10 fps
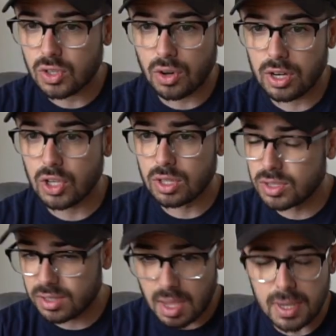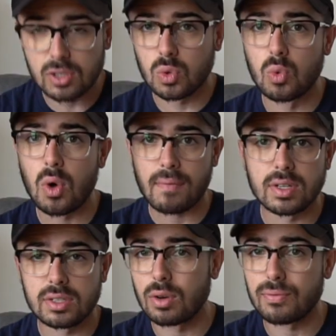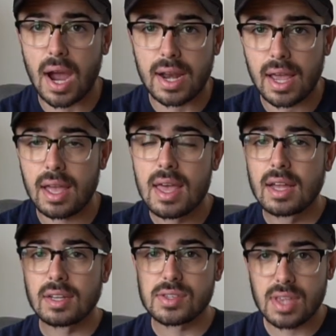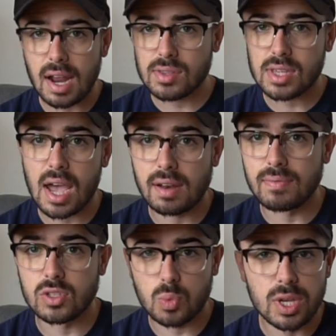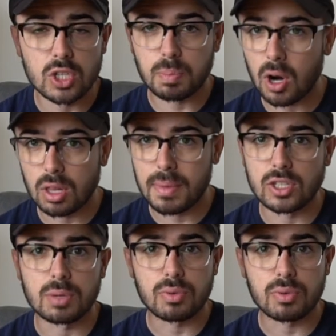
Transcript: started skipping school every single Friday to sit outside of the Swedish parliament to